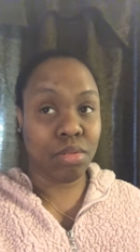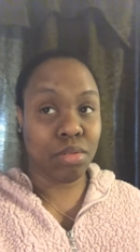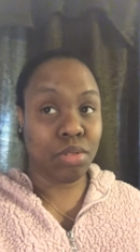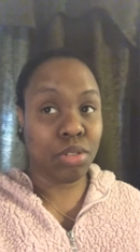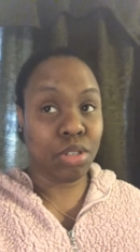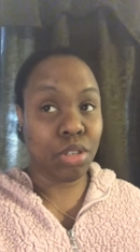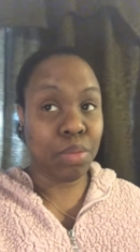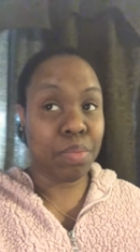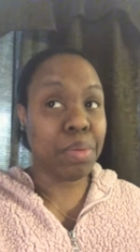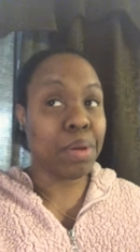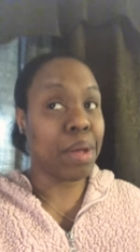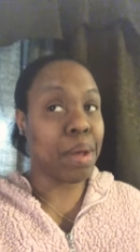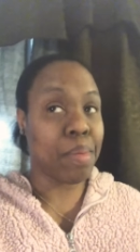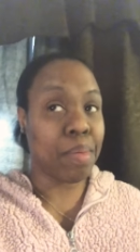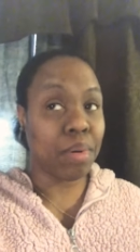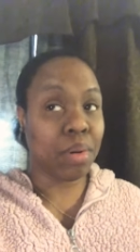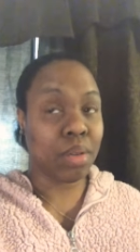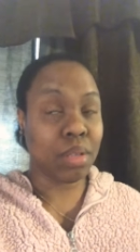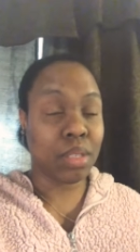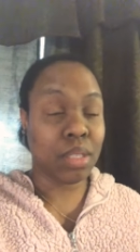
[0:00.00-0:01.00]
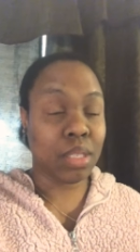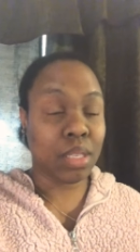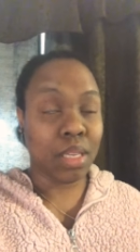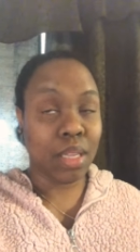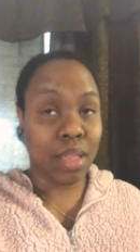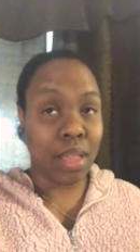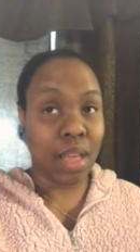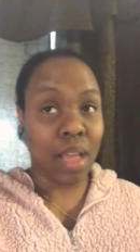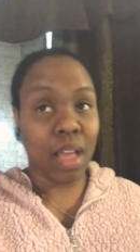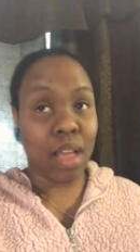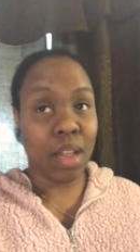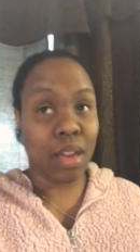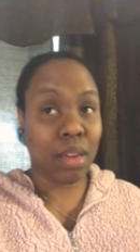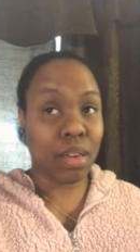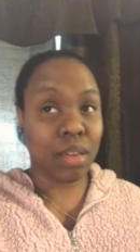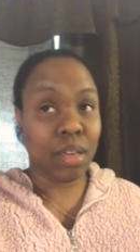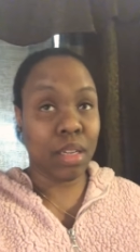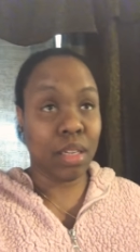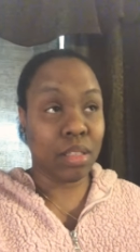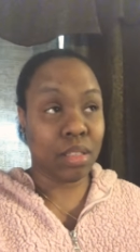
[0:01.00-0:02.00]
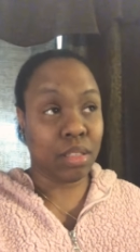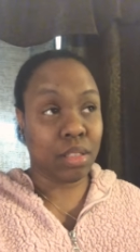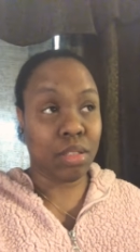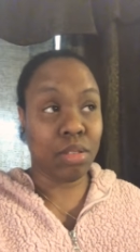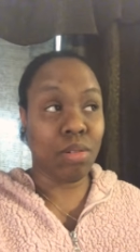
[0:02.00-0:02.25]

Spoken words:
should be able to see that it's